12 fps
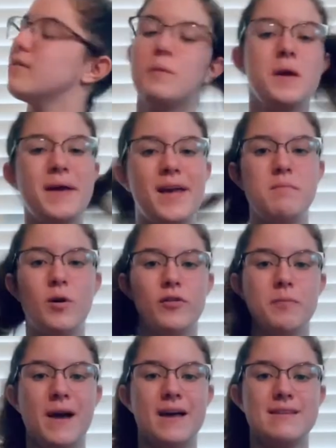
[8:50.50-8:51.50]
one of my impulse
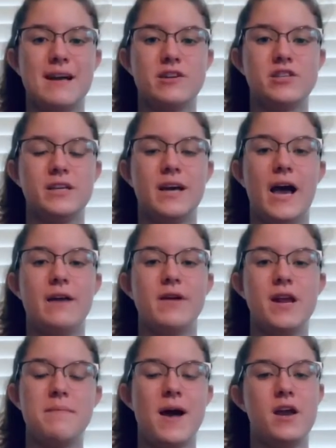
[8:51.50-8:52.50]
buys actually. I
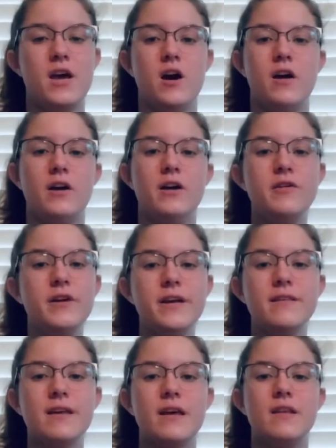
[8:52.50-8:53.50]
read about it on
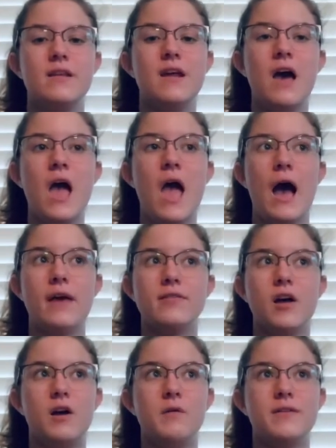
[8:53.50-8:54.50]
Goodreads and I
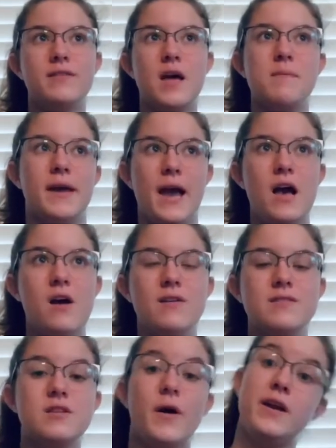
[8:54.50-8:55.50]
saw it was coming out,
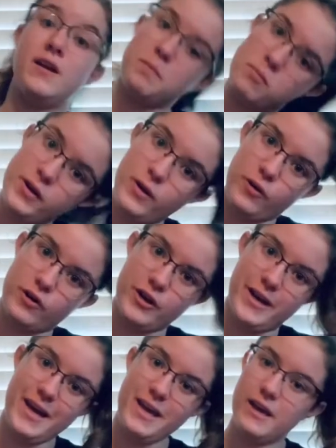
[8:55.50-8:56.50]
so I ended up
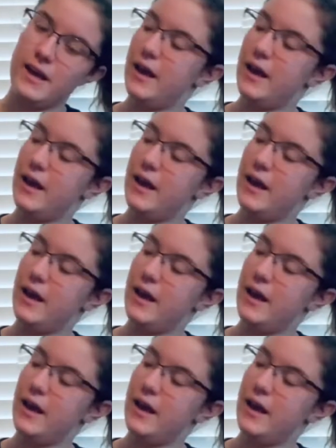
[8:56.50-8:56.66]
pre-ordering it,